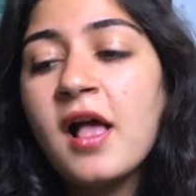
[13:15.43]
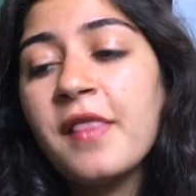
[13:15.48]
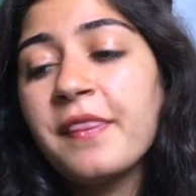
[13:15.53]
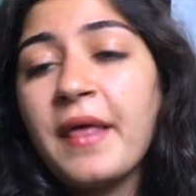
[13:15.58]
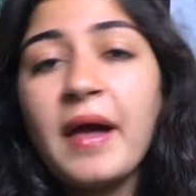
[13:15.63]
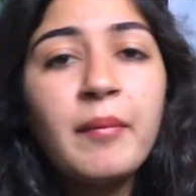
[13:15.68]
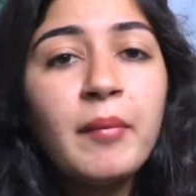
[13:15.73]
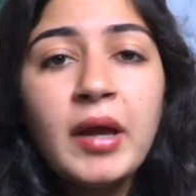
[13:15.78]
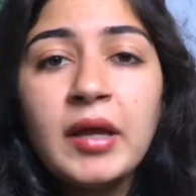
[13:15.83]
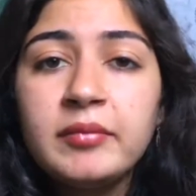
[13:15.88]

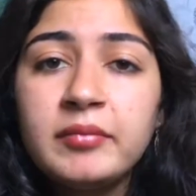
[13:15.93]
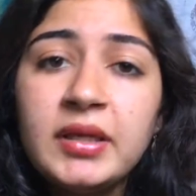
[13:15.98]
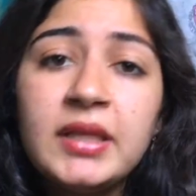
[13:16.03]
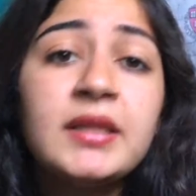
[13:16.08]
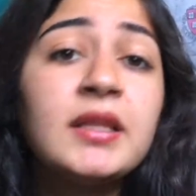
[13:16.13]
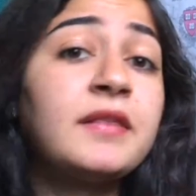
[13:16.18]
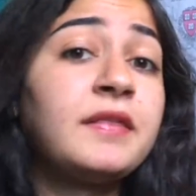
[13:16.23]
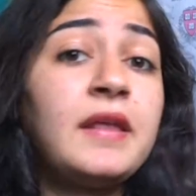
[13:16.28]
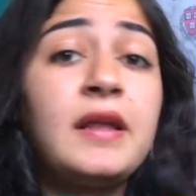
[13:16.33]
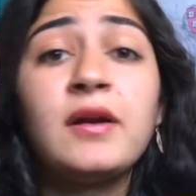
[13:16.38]
that might
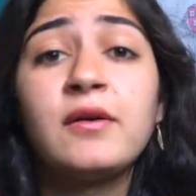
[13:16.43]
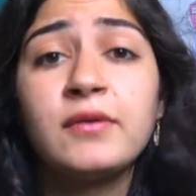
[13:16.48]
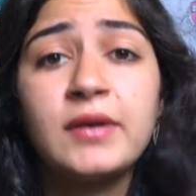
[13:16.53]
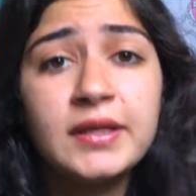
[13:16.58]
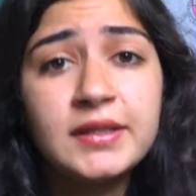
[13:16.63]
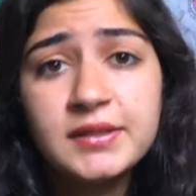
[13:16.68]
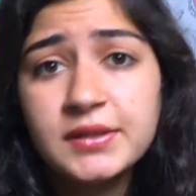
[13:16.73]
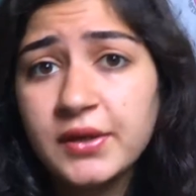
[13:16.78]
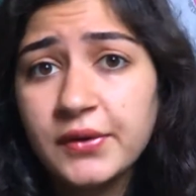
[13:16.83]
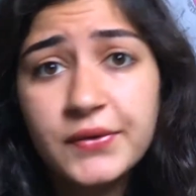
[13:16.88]
mean that they don't
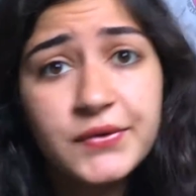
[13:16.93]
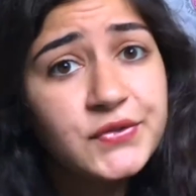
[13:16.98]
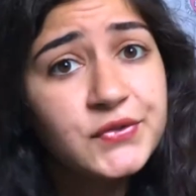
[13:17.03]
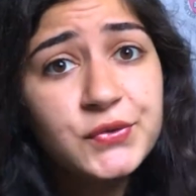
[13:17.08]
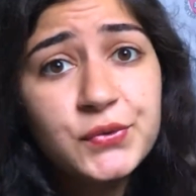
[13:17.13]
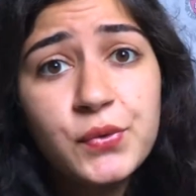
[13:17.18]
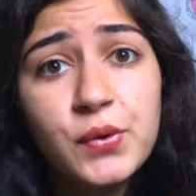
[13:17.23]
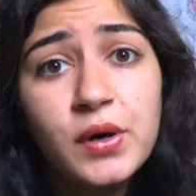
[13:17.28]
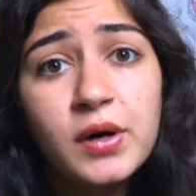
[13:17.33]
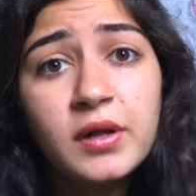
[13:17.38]
get to go to
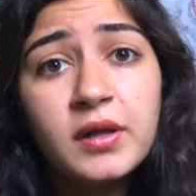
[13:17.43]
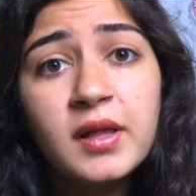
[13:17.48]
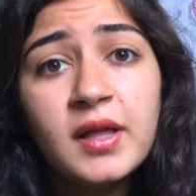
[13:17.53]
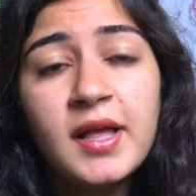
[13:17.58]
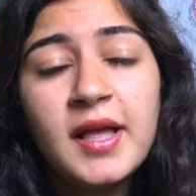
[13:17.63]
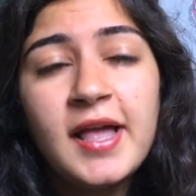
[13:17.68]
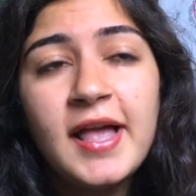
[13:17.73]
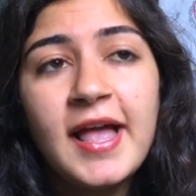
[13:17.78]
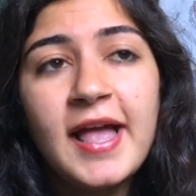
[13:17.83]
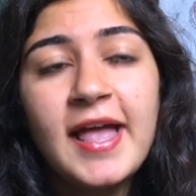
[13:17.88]
school.
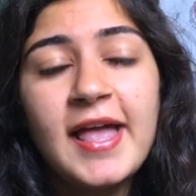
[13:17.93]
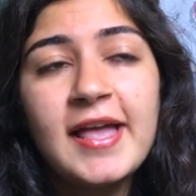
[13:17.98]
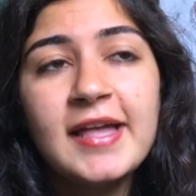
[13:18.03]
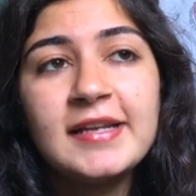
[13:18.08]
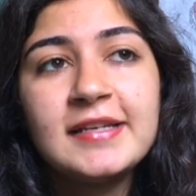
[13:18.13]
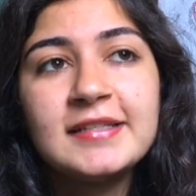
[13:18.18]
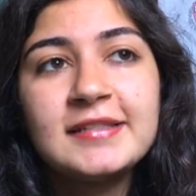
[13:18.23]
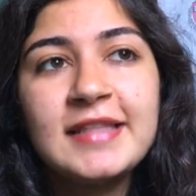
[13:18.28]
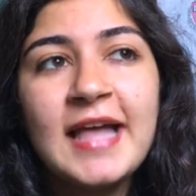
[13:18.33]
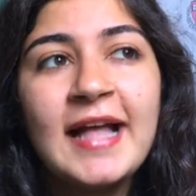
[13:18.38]

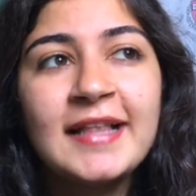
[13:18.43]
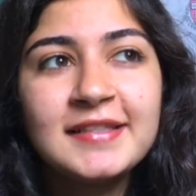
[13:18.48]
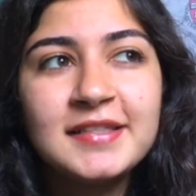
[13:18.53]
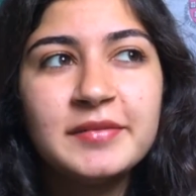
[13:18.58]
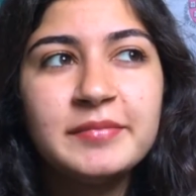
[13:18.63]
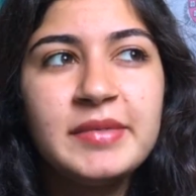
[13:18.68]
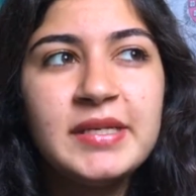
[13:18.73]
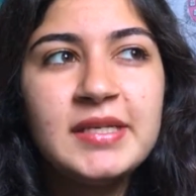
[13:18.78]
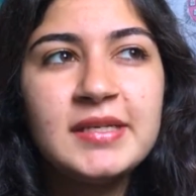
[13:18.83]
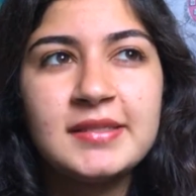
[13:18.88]
And that
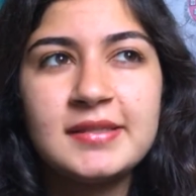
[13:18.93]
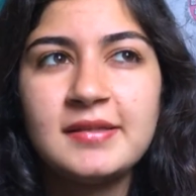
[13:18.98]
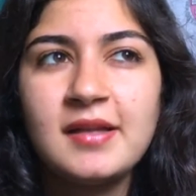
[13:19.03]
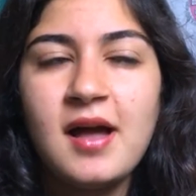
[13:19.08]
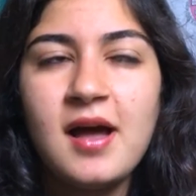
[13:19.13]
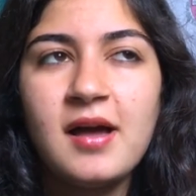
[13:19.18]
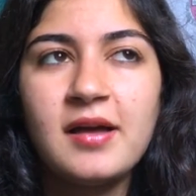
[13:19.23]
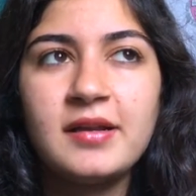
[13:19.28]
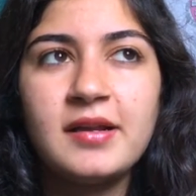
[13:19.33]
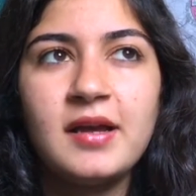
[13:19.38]
to me is
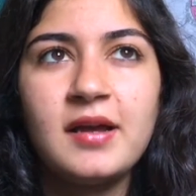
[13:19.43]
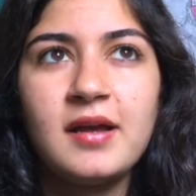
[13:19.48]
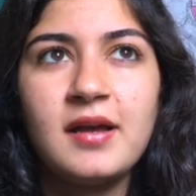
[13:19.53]
not